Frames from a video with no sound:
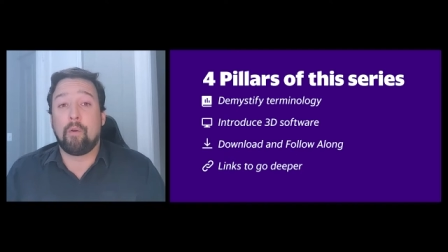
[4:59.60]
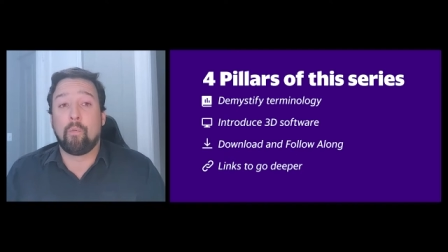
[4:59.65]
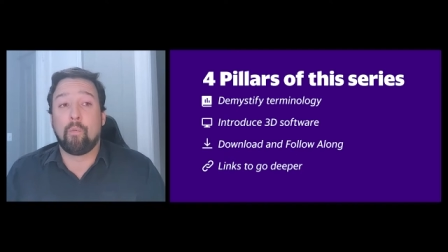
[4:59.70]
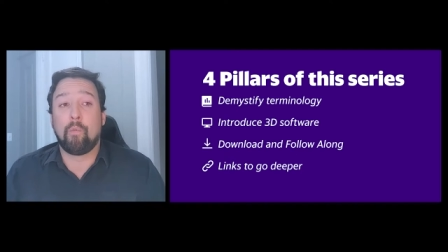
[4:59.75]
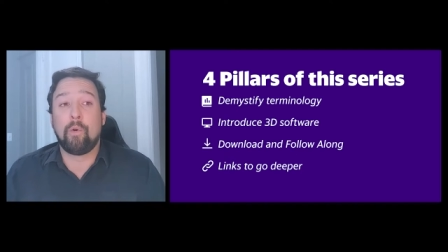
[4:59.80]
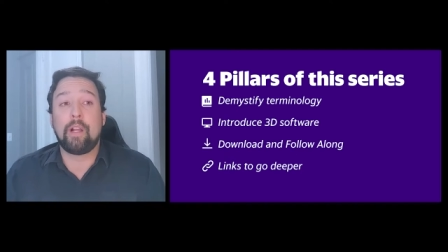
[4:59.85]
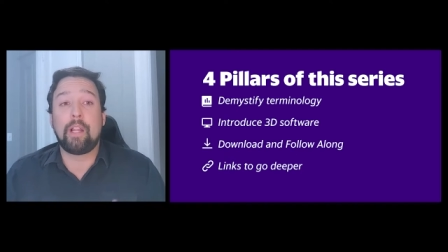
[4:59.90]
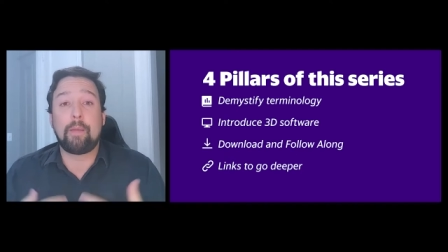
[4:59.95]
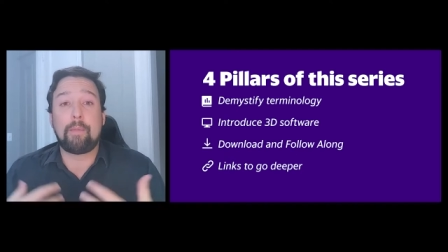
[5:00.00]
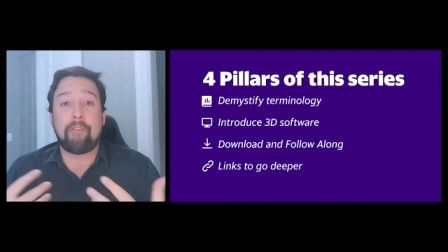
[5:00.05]

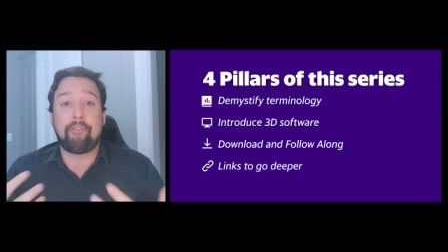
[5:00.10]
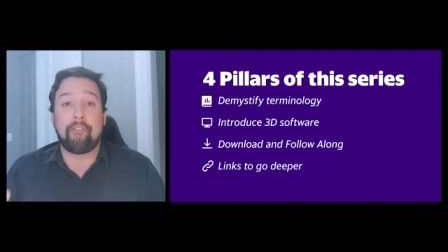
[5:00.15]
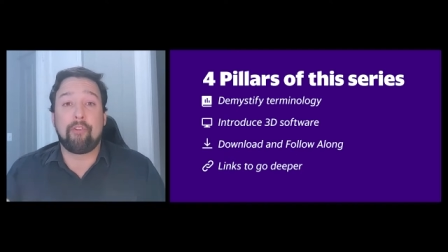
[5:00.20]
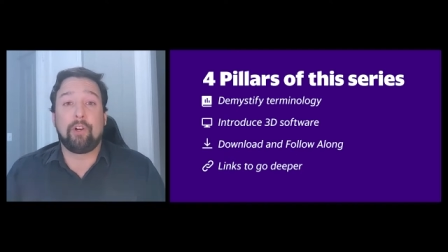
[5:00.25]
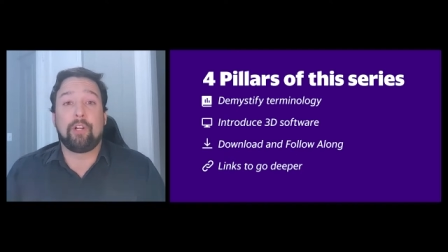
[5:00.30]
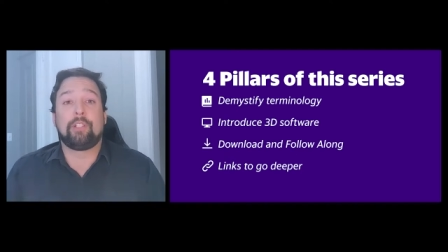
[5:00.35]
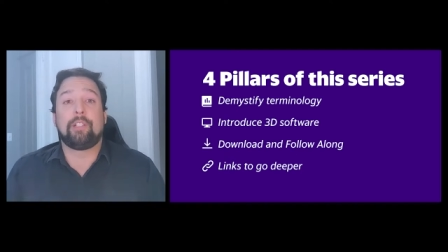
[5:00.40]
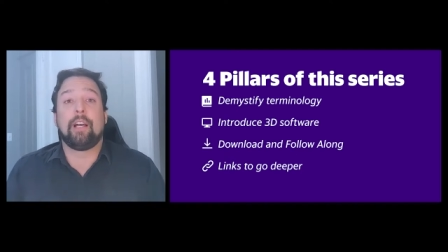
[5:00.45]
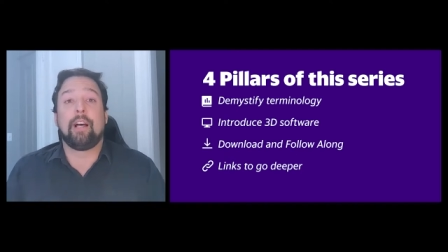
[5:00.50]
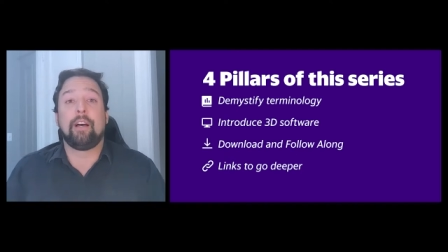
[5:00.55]
really be
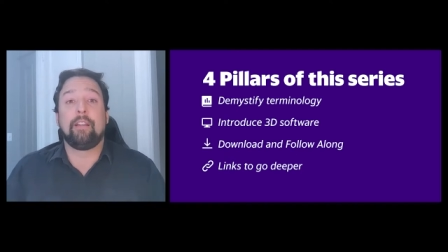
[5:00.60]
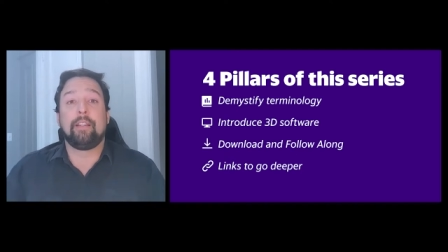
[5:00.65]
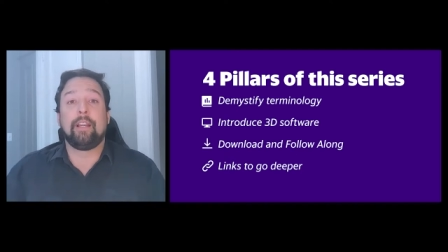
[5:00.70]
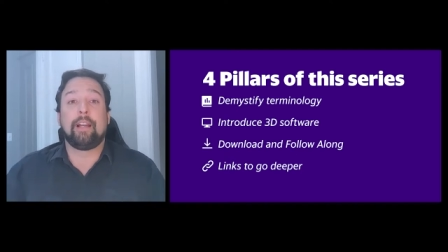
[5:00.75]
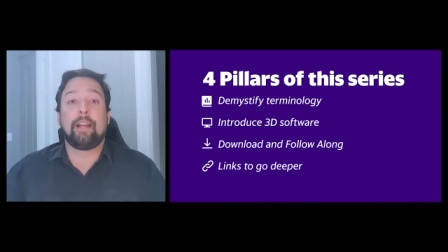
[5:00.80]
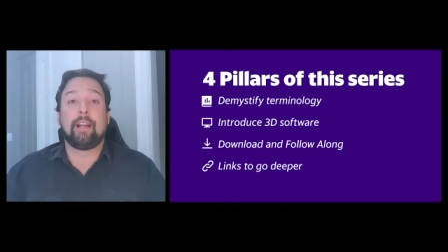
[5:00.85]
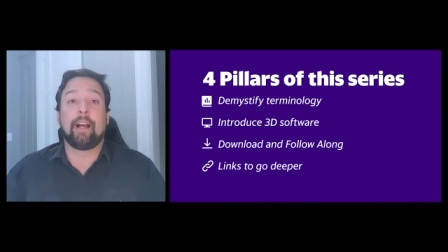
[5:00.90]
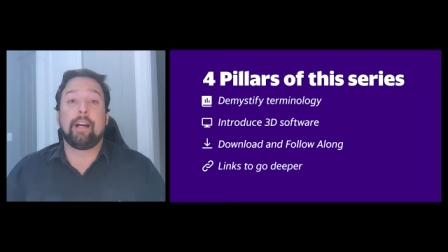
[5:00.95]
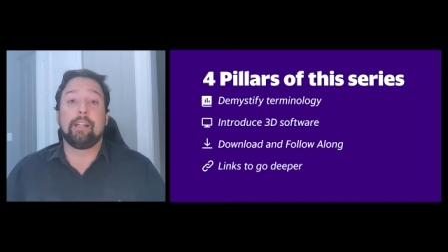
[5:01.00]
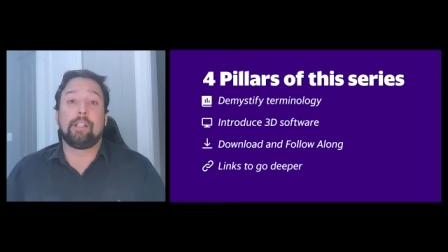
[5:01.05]
focused on the
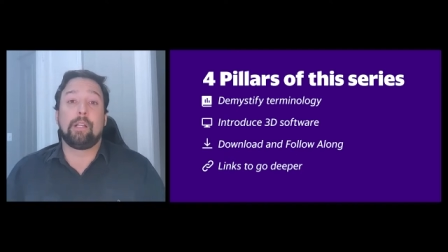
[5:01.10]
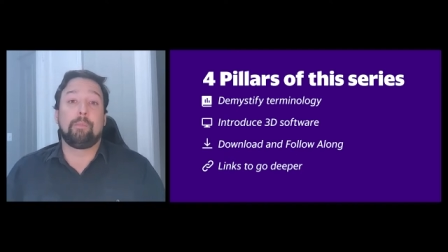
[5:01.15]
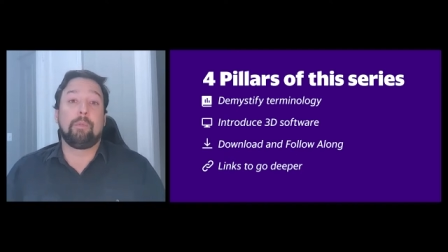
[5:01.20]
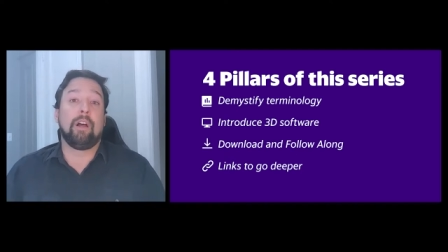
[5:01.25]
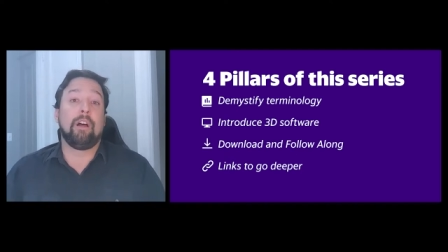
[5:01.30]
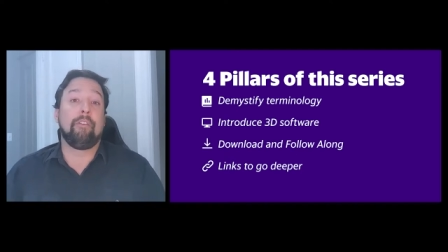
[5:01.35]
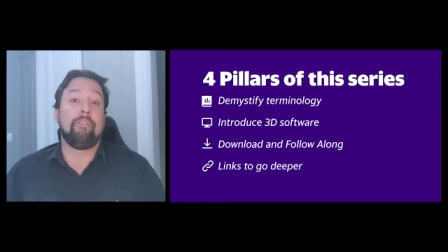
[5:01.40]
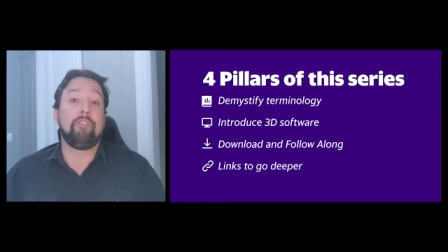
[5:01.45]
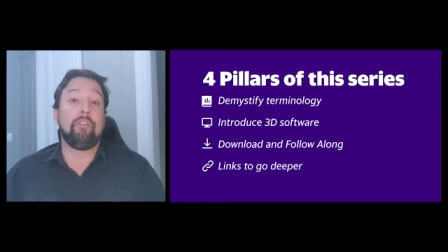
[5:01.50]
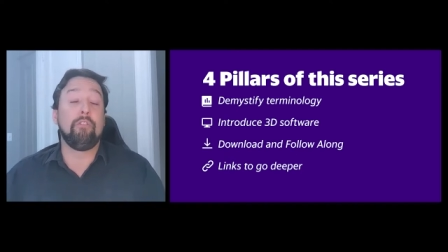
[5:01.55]
concept
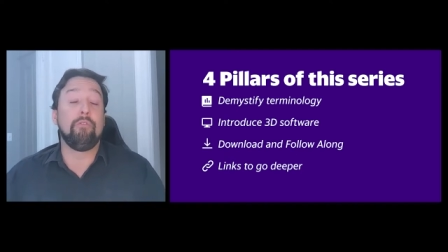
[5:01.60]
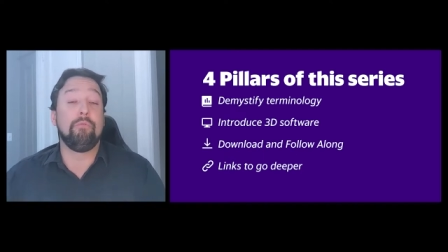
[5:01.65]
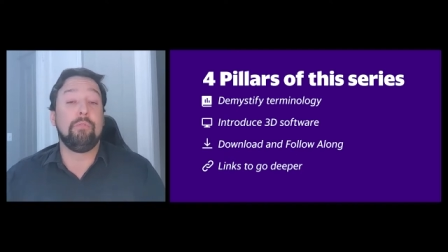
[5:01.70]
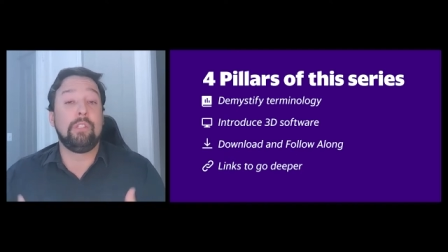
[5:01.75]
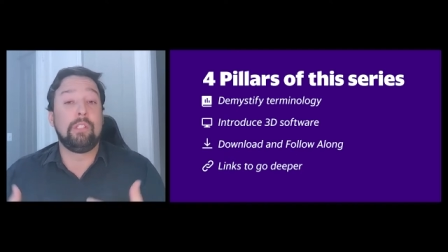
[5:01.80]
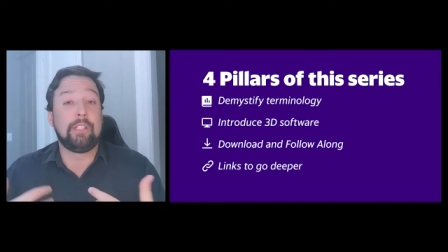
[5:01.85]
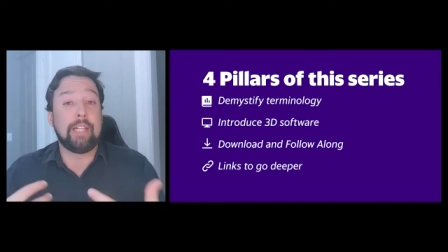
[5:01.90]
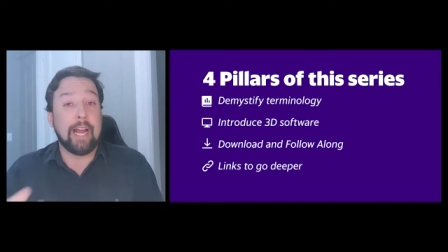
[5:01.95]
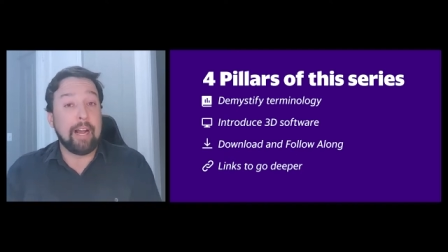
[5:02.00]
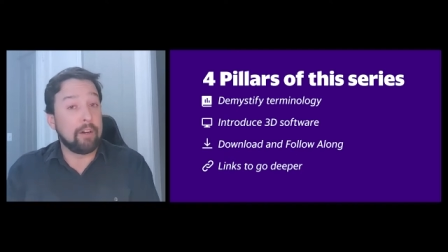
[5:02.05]
of you
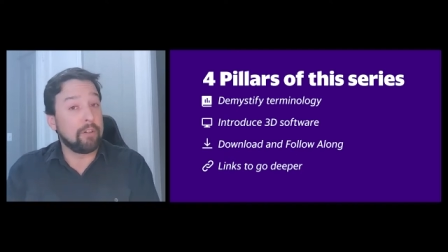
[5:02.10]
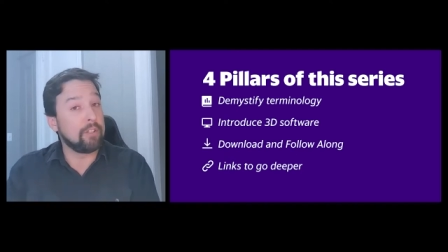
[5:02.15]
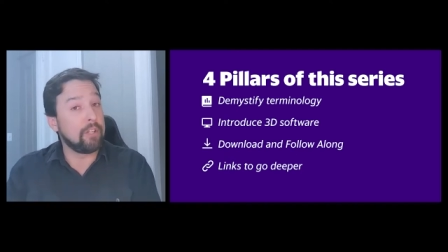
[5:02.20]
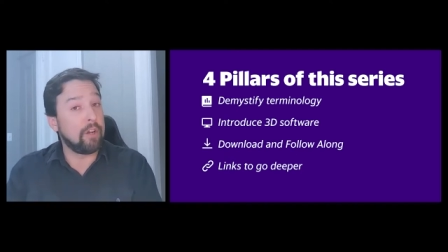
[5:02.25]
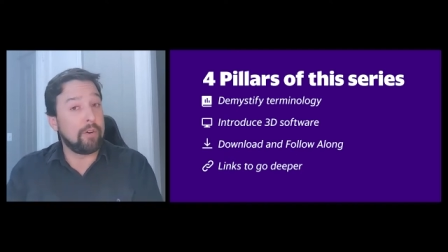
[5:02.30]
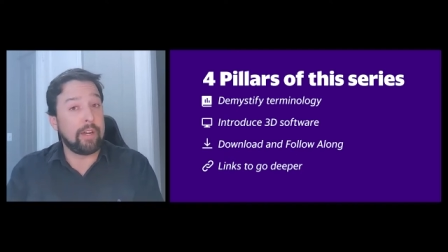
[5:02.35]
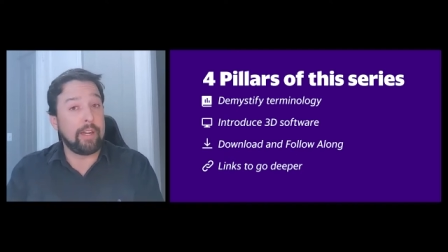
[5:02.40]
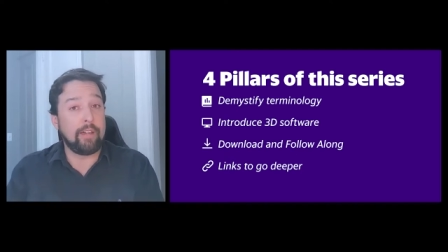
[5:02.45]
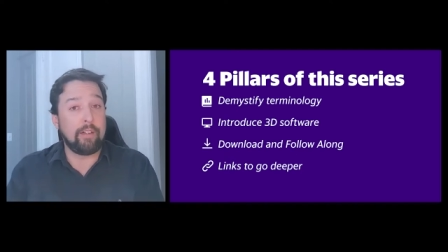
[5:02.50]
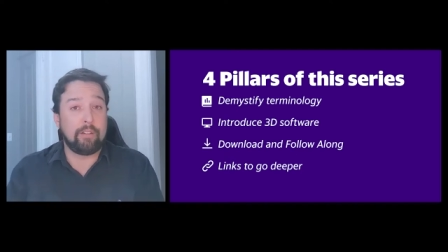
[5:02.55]

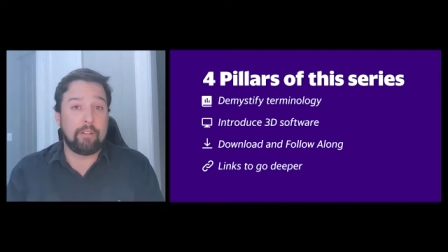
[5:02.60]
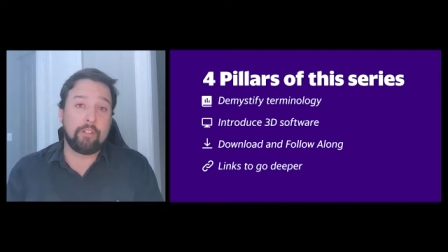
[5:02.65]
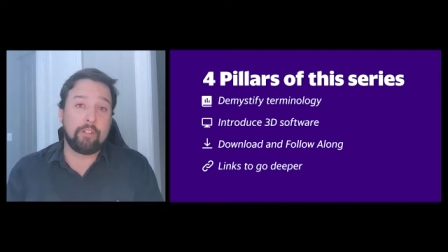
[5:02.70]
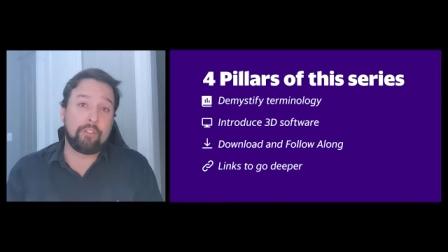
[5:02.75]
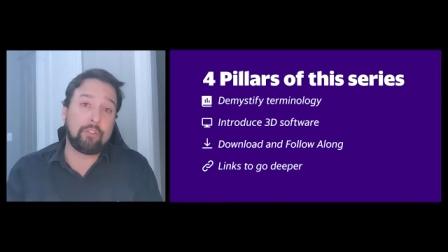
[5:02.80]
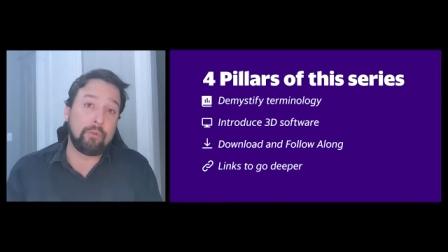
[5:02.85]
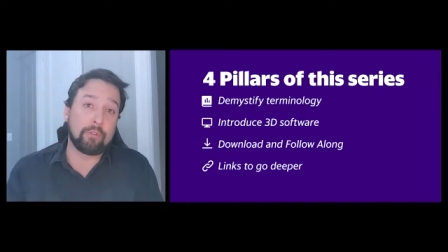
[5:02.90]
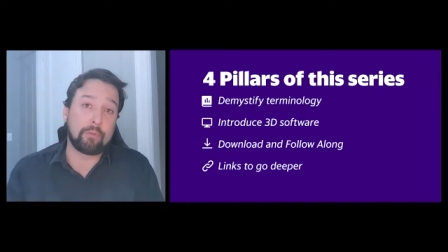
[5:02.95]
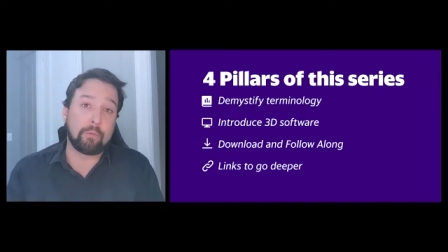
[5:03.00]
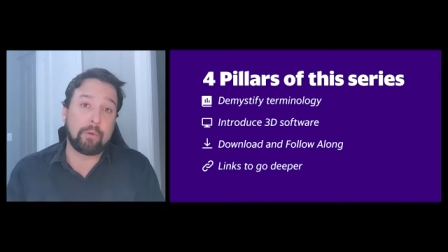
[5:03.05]
downloading the
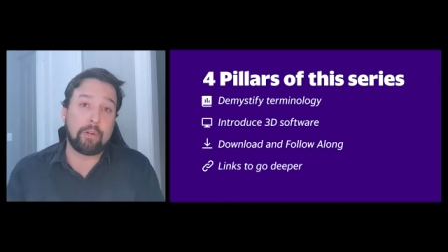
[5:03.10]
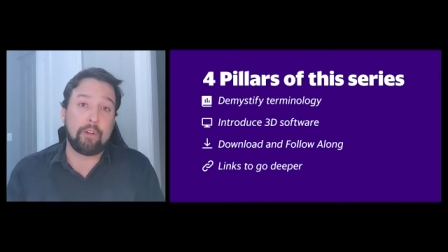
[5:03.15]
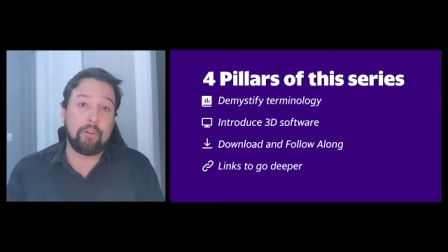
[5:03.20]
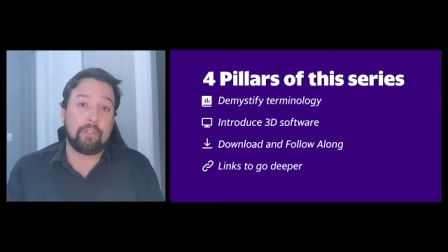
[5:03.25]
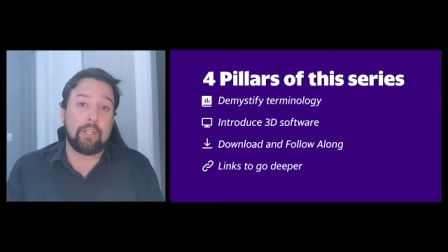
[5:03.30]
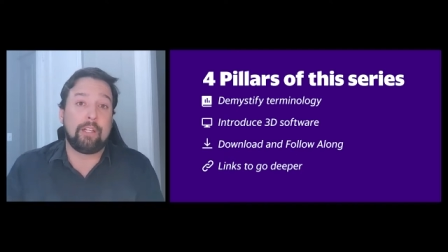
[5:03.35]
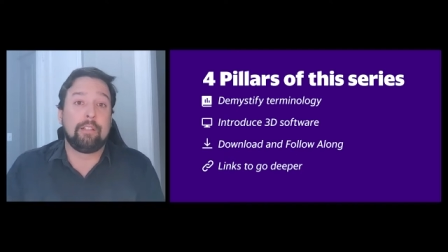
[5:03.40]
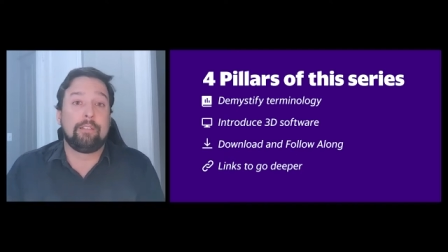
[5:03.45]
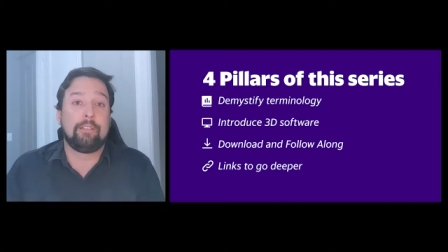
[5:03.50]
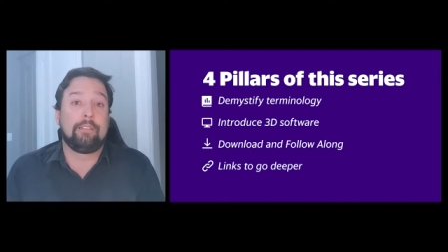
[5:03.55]
tools we're
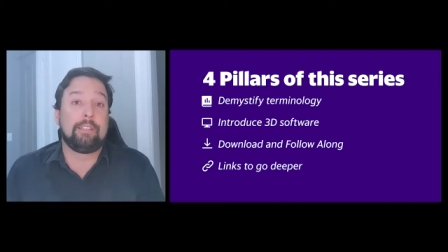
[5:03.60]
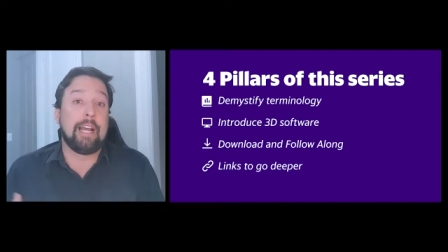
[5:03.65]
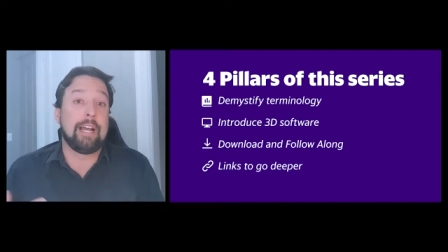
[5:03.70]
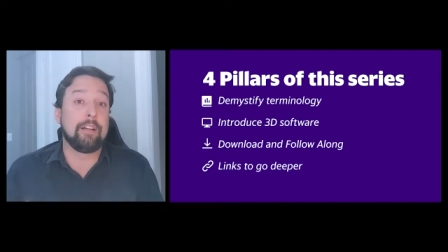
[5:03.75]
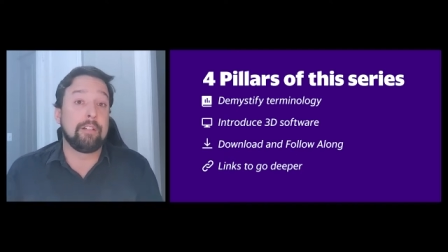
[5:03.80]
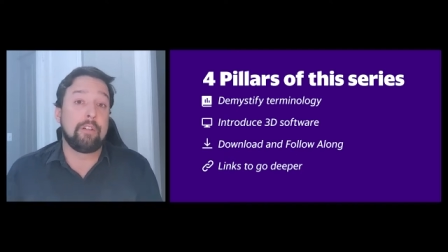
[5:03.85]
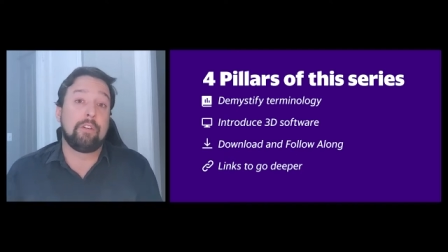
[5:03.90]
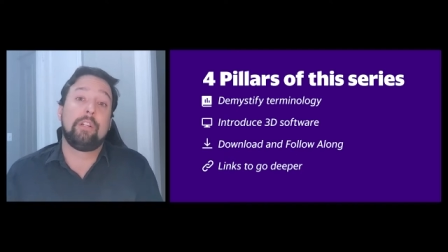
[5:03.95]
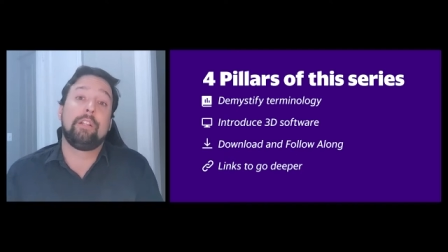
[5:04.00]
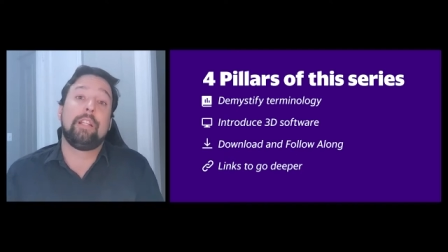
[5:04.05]
using,
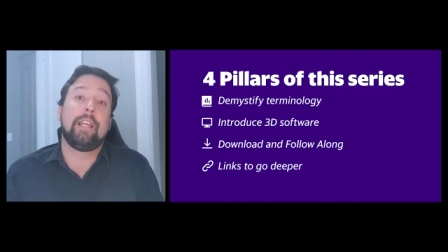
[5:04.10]
downloading the